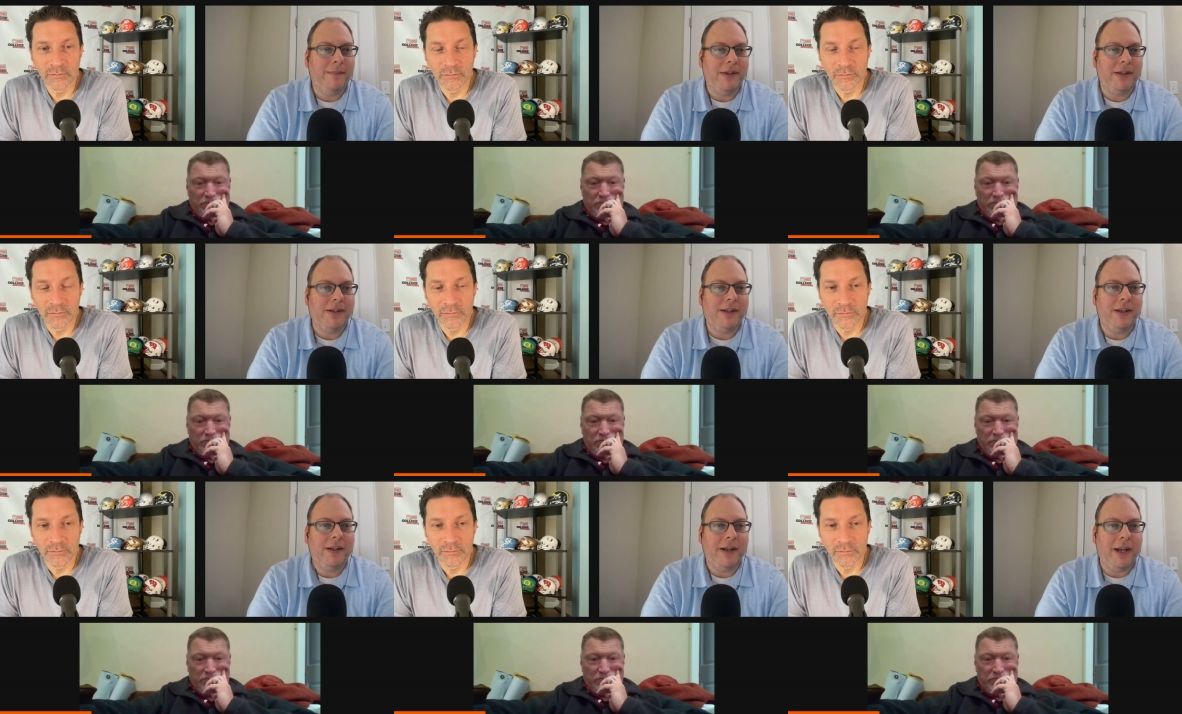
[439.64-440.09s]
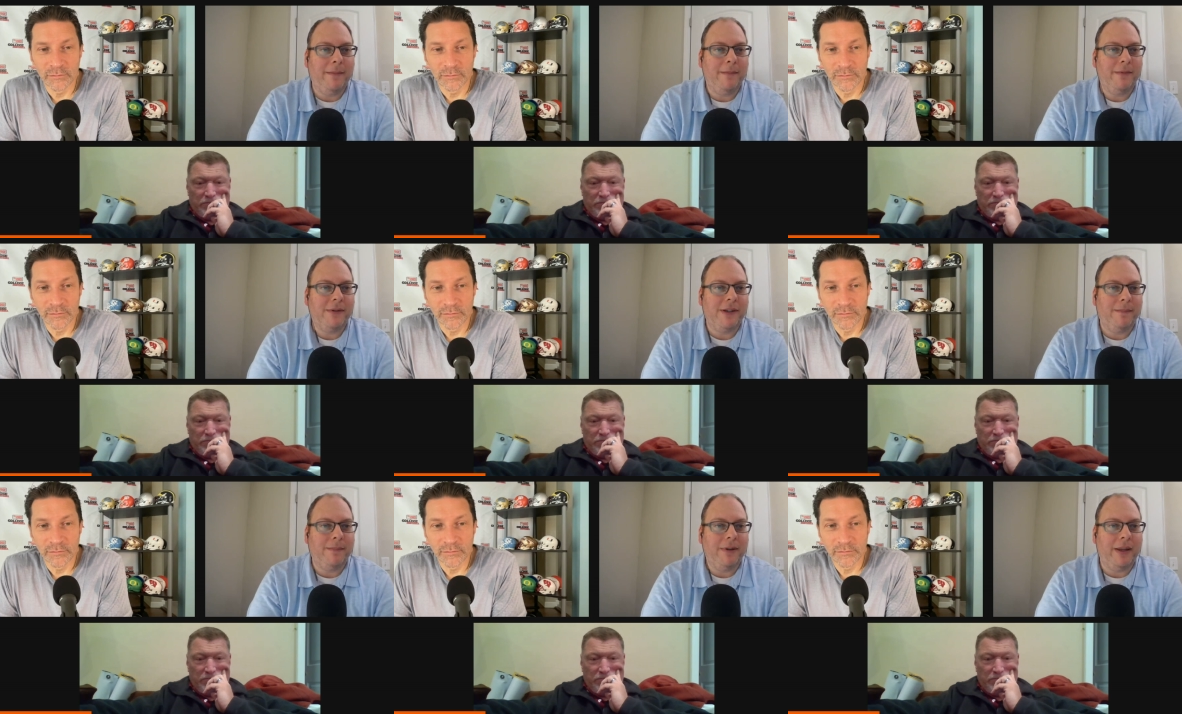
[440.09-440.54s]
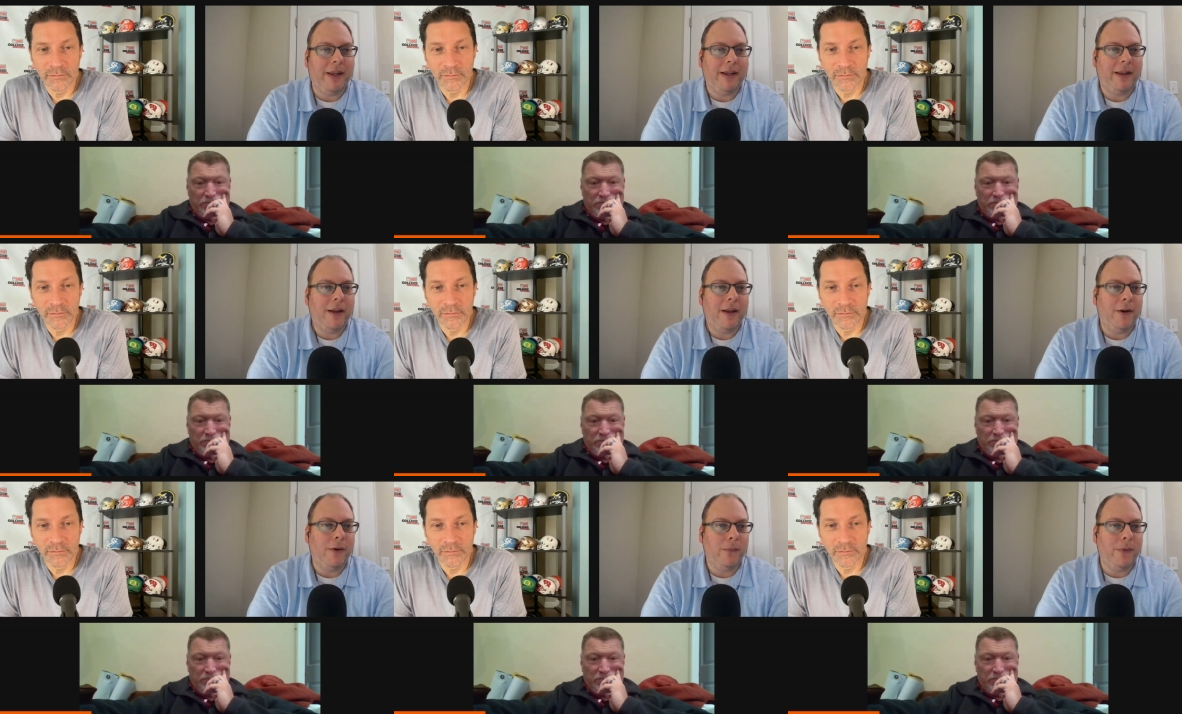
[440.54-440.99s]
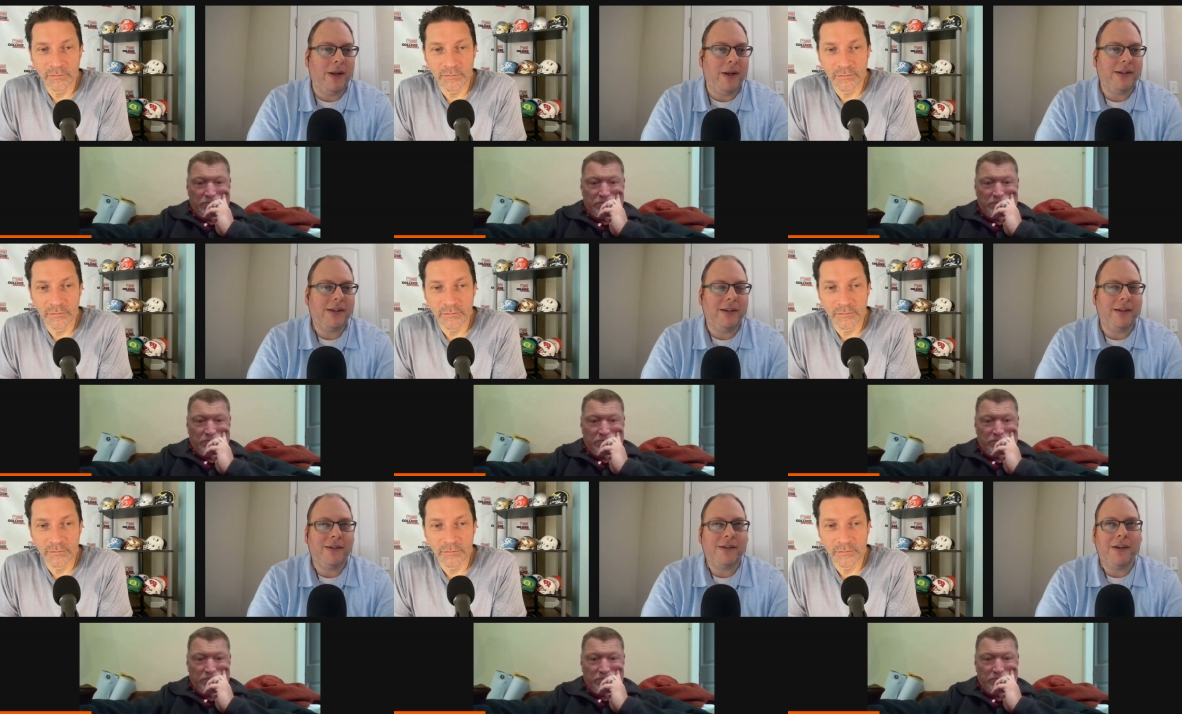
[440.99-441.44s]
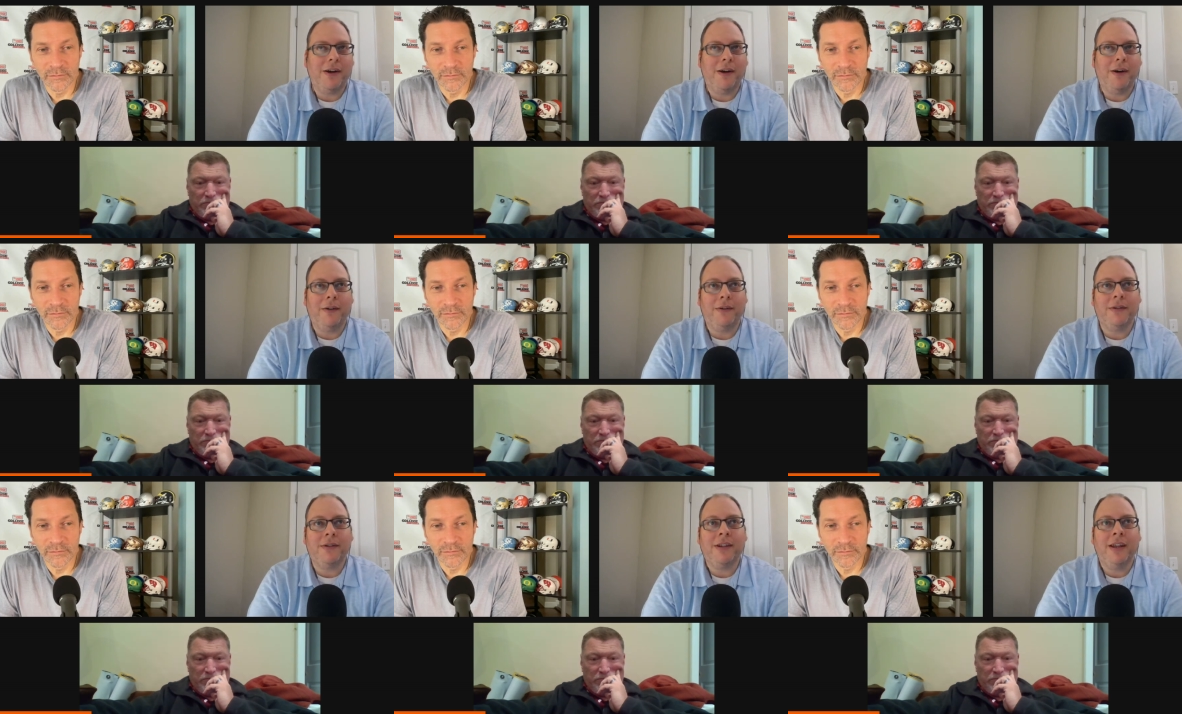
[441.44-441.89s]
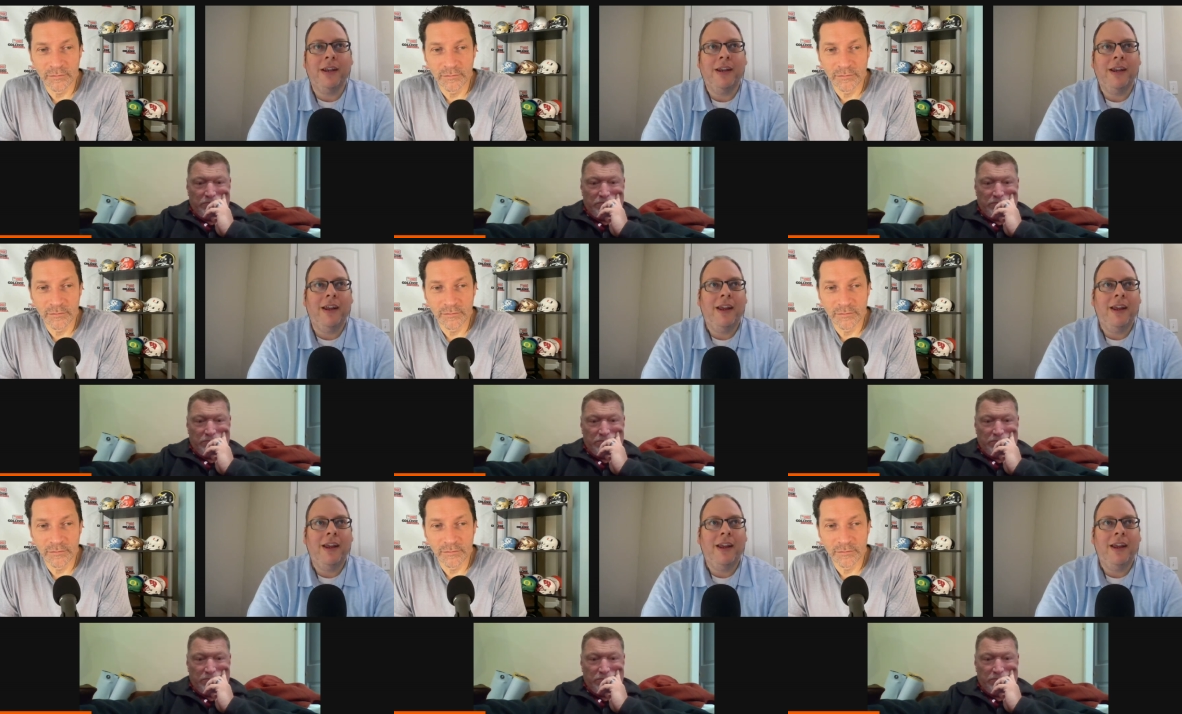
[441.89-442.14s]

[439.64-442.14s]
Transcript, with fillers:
Speaker 1: Michigan game or something like that, resting starters.